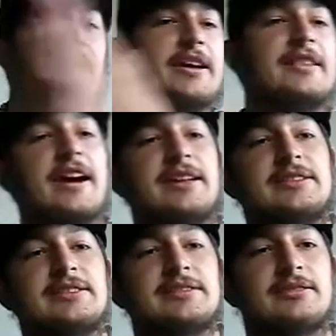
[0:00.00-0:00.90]
buy that.
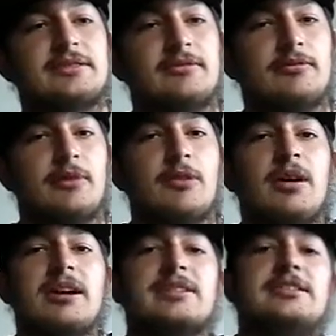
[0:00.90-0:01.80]
And
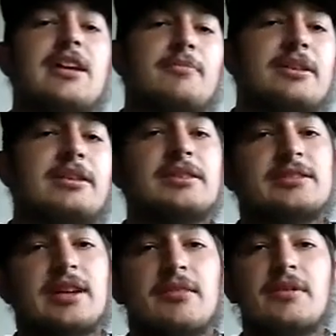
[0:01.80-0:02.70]
why is that?
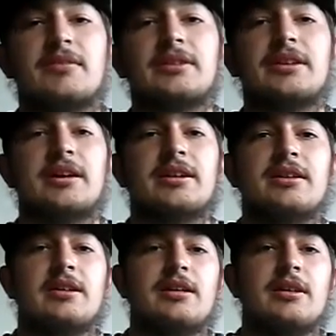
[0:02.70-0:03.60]
Because America
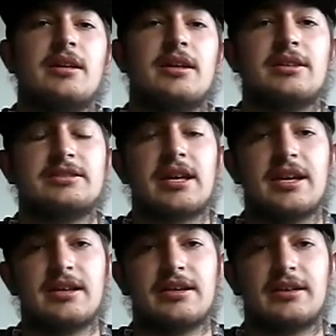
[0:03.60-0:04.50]
is
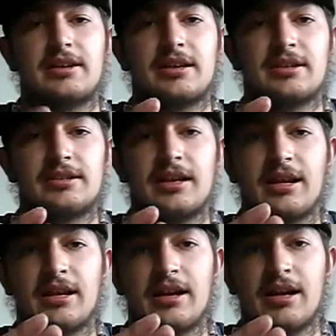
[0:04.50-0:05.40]
is
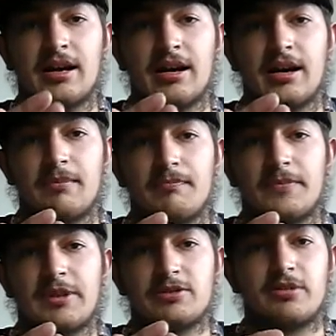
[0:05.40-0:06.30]

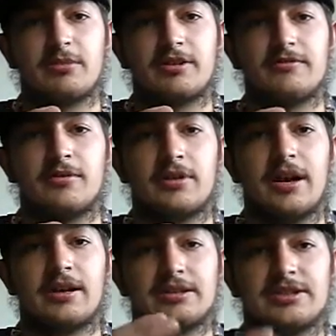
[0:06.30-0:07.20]
what I'm looking for,
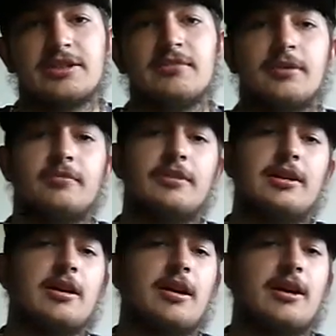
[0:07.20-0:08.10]
a consumer.
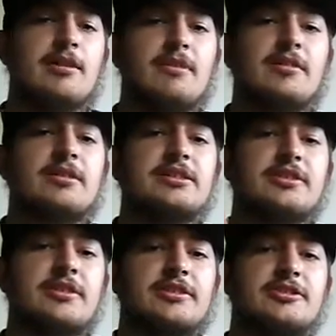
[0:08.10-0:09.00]
All right, Americans
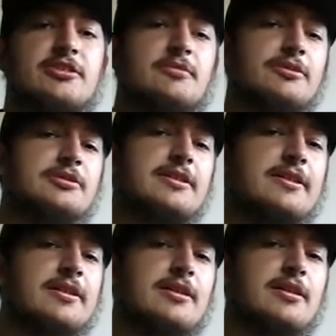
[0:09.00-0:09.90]
are consumers.
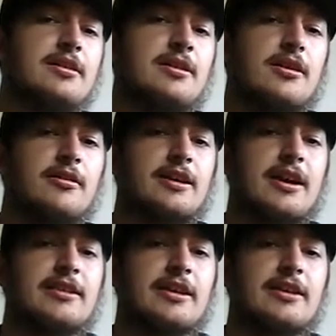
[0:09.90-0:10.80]

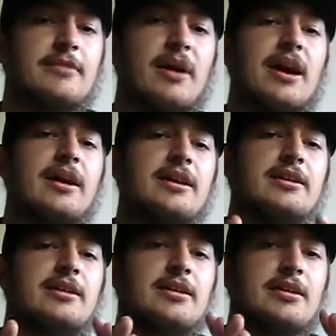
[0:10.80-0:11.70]
Okay, they
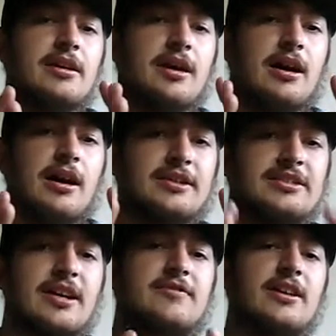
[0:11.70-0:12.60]
buy
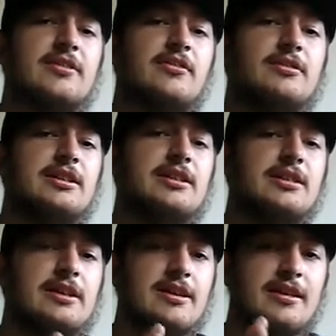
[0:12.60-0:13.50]
stuff they don't
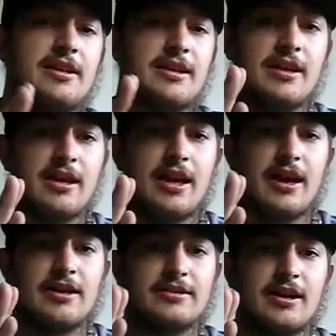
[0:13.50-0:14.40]
need,
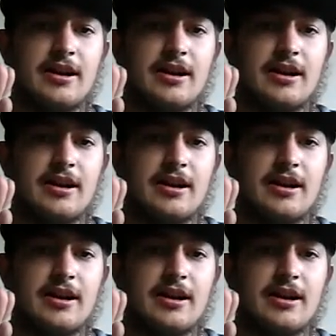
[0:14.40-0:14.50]
and